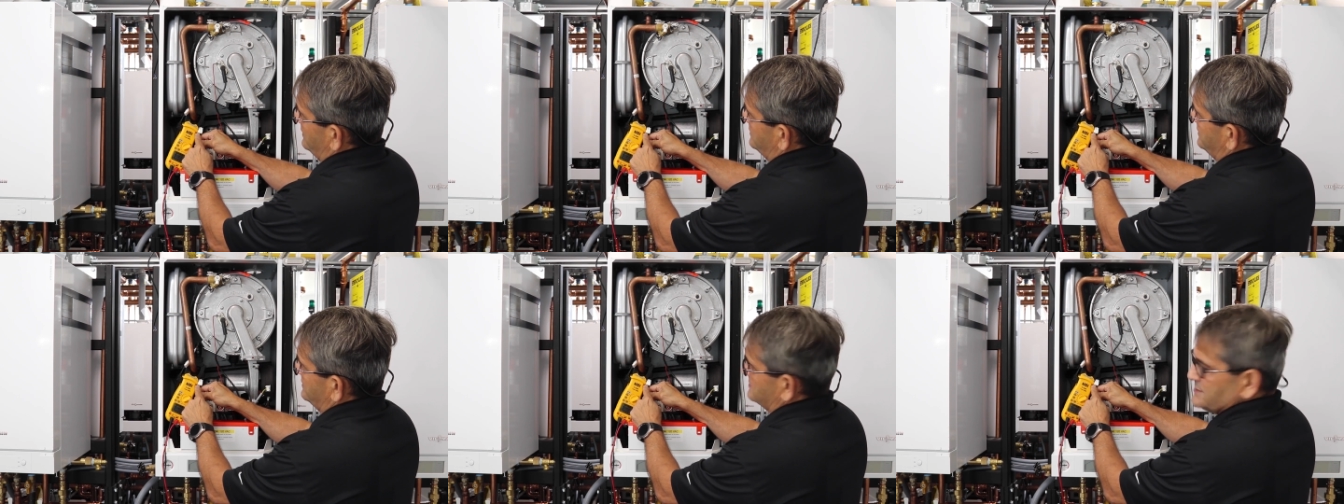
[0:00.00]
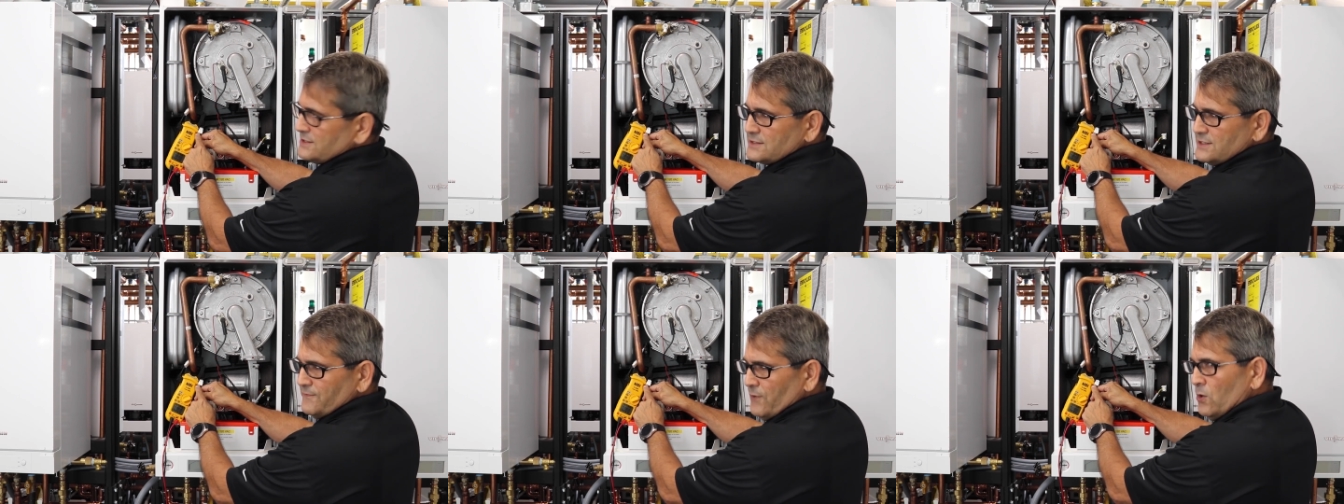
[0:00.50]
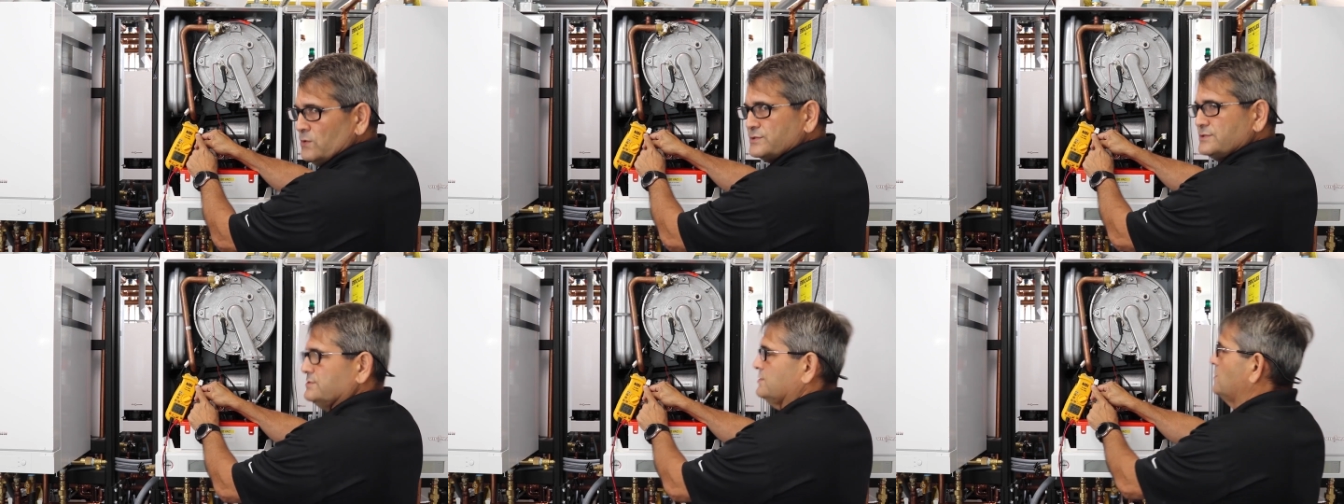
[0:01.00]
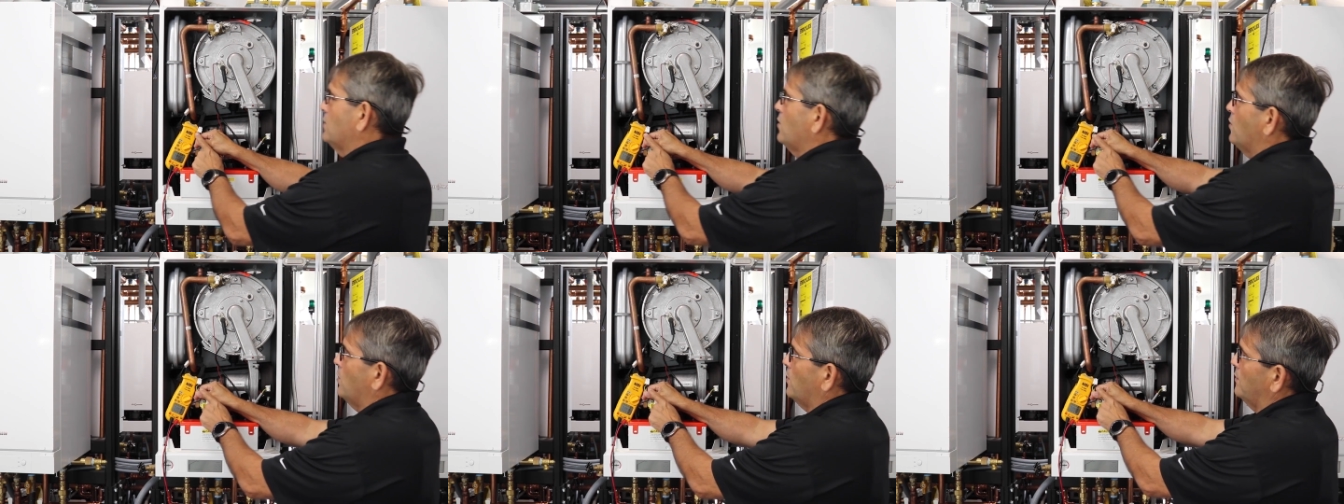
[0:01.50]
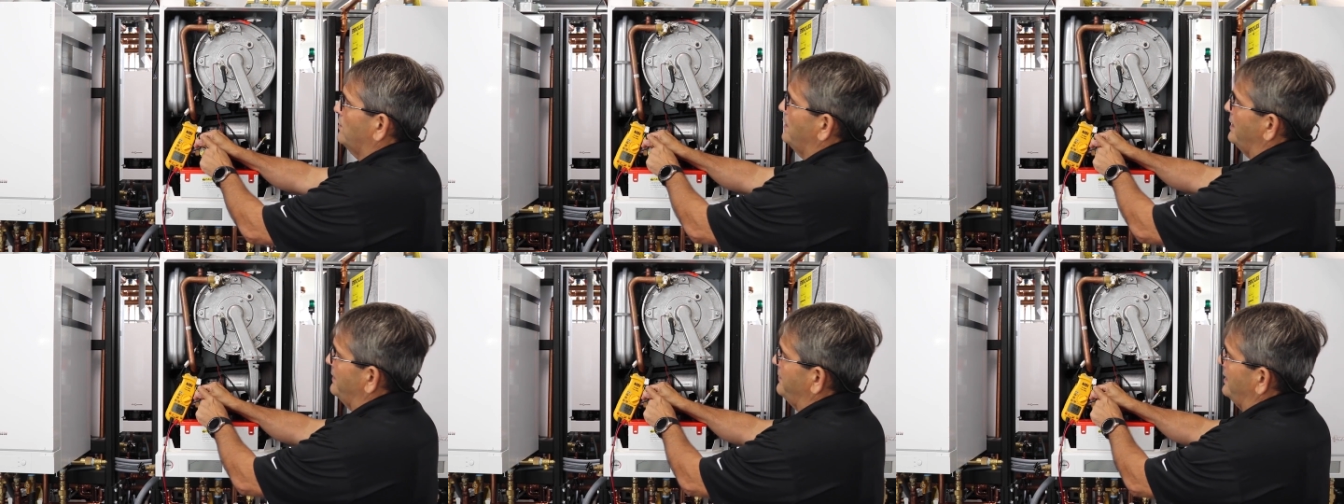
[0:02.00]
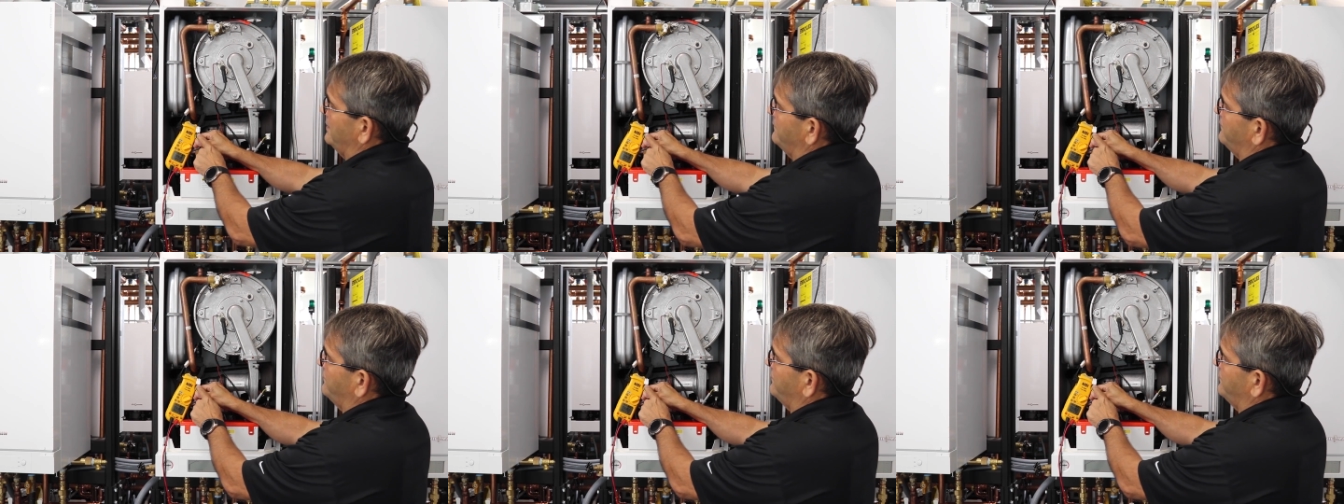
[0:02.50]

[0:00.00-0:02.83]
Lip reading: and get 60 volts, and then